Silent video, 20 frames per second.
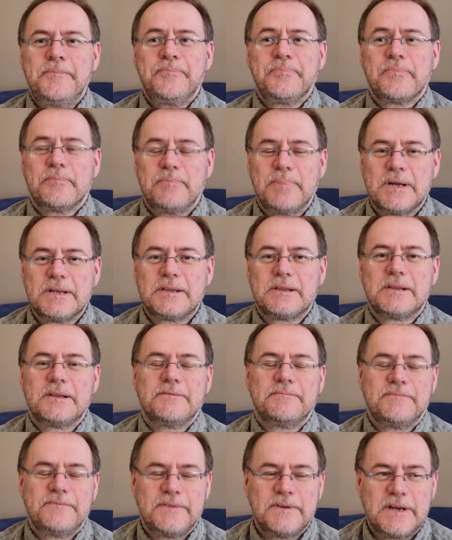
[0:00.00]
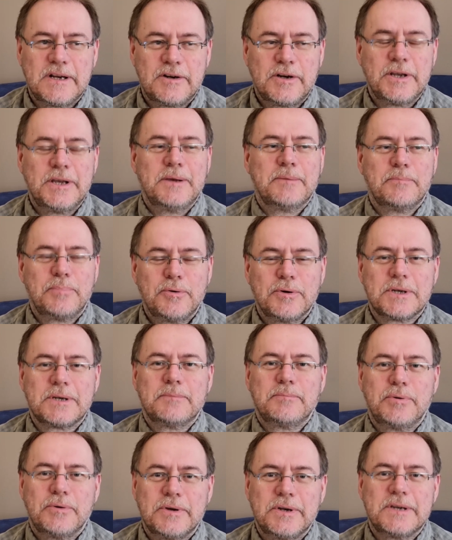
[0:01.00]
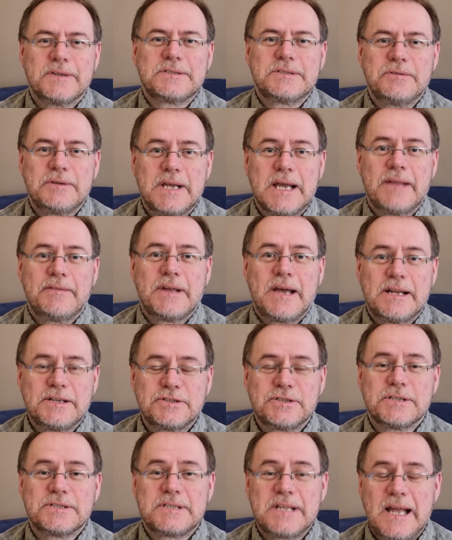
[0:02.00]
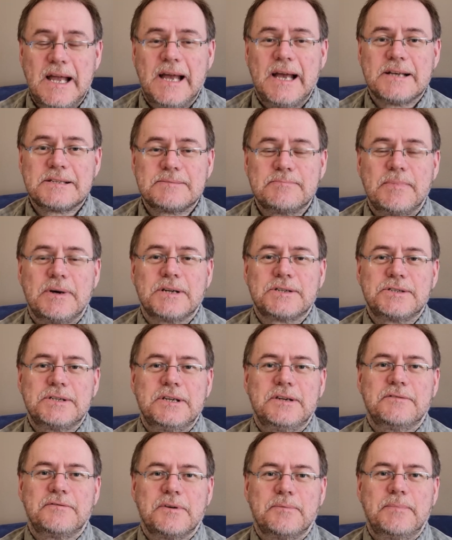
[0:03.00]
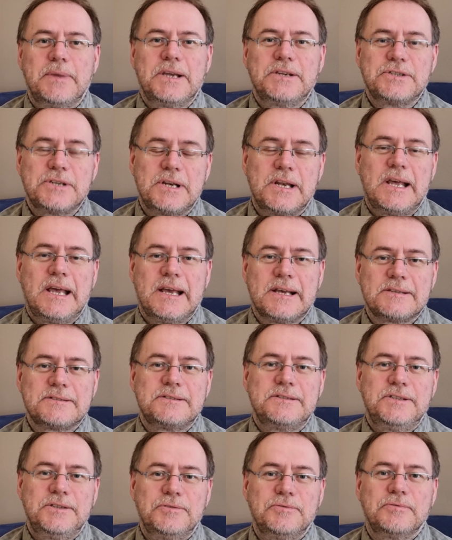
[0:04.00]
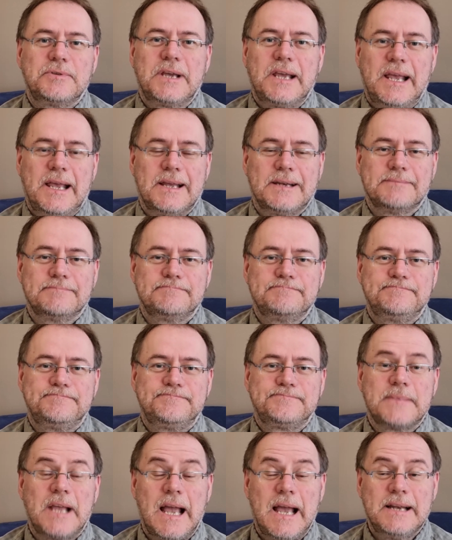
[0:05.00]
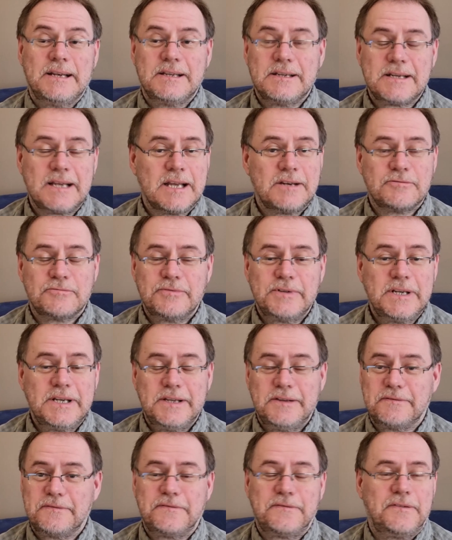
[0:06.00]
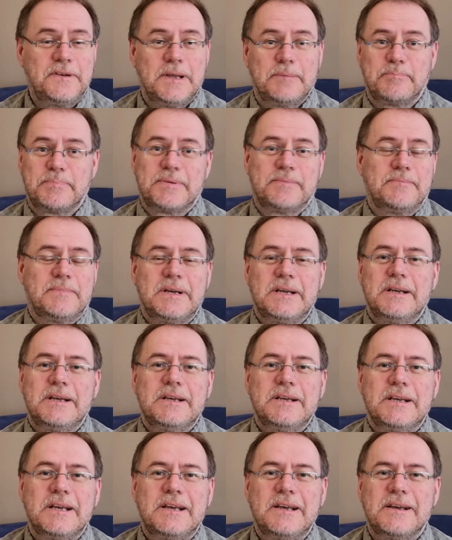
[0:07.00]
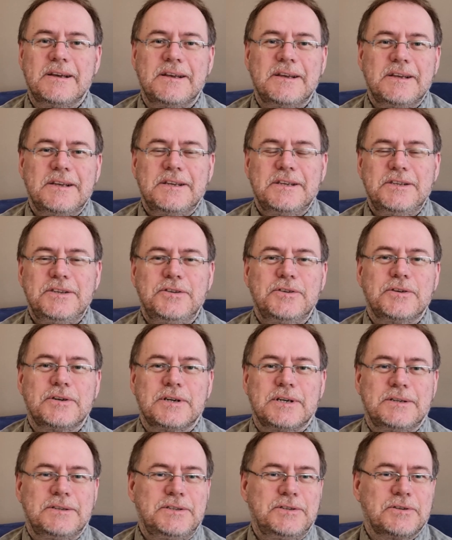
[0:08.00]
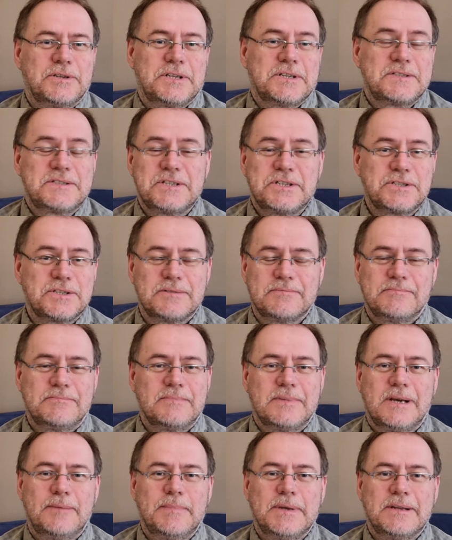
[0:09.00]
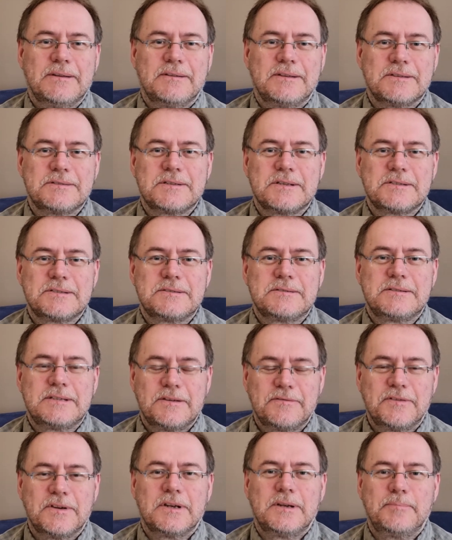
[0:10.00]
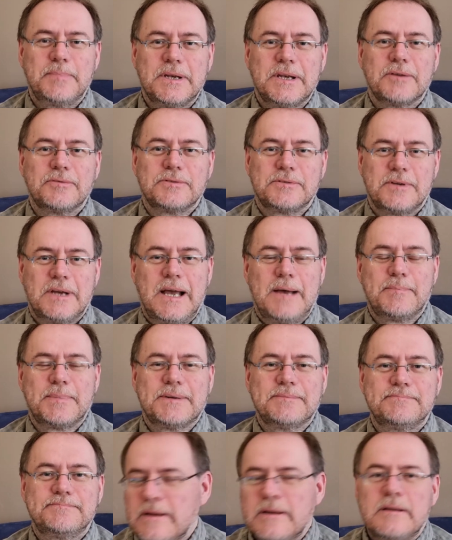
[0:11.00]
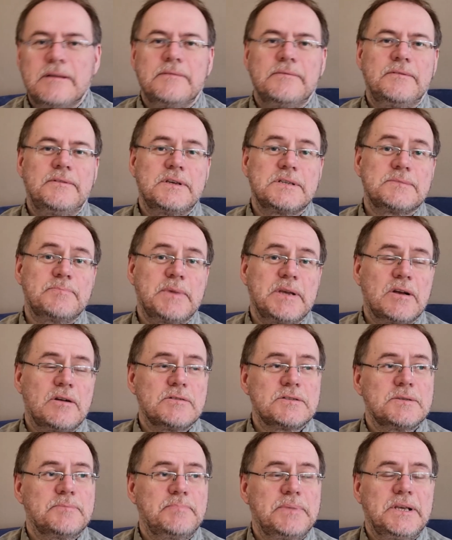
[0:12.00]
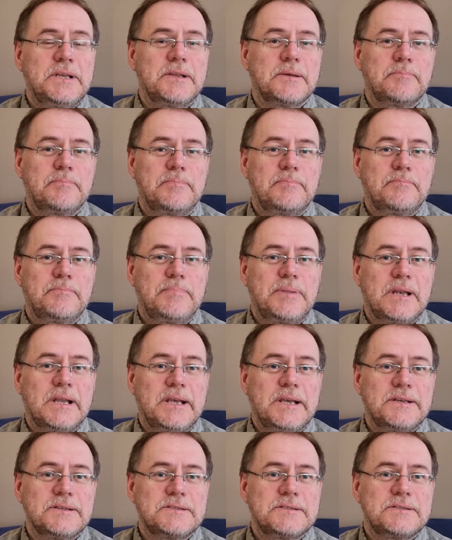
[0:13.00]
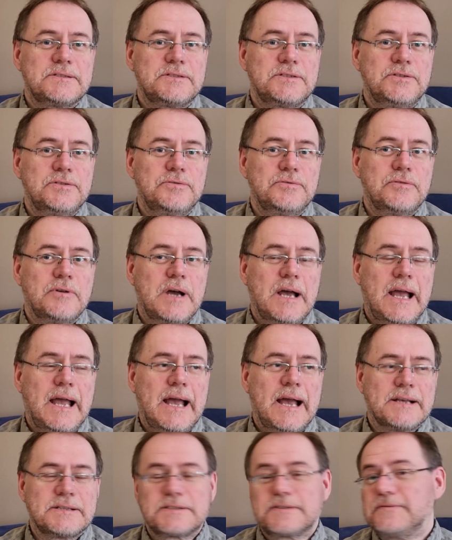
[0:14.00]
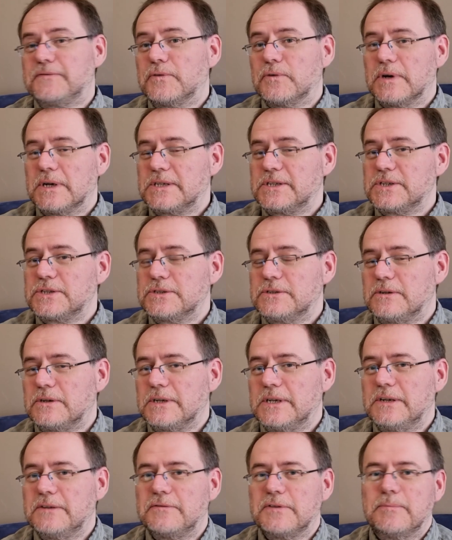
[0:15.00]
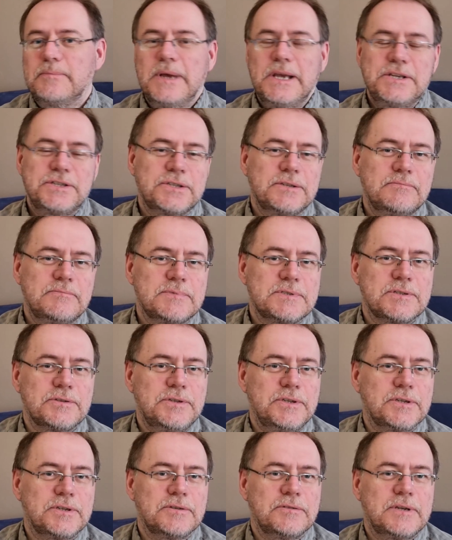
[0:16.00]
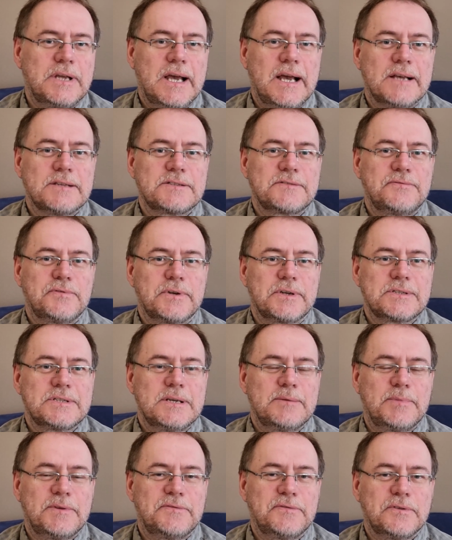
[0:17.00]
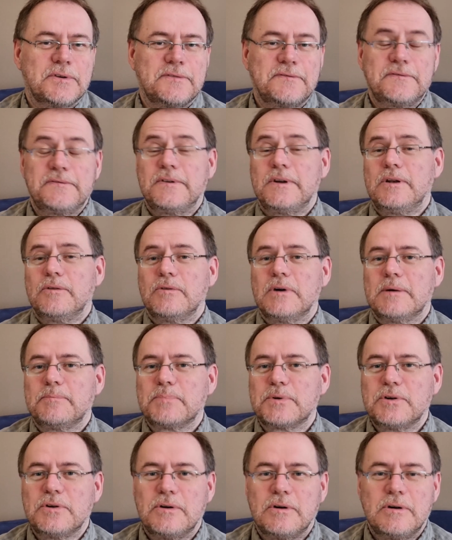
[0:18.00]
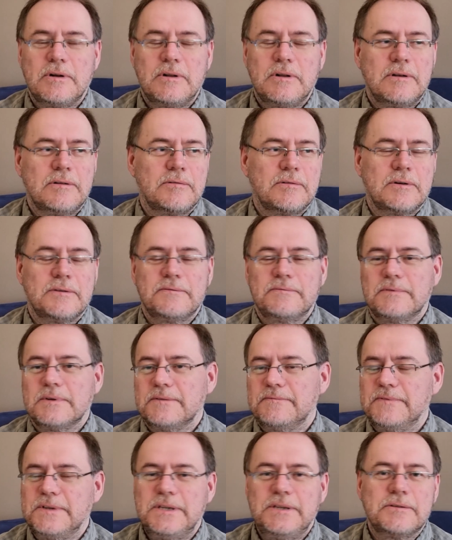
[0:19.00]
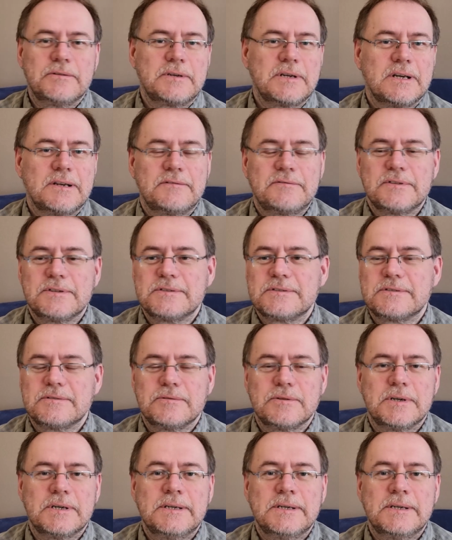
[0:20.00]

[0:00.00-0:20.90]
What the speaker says: But the very important point is to gather just as much information as you can. And it can really flip your decision. I mean, this has definitely been known to happen. This may also be the place to ask for additional information. So you could ask, for example, for a follow-up call or a video conference, or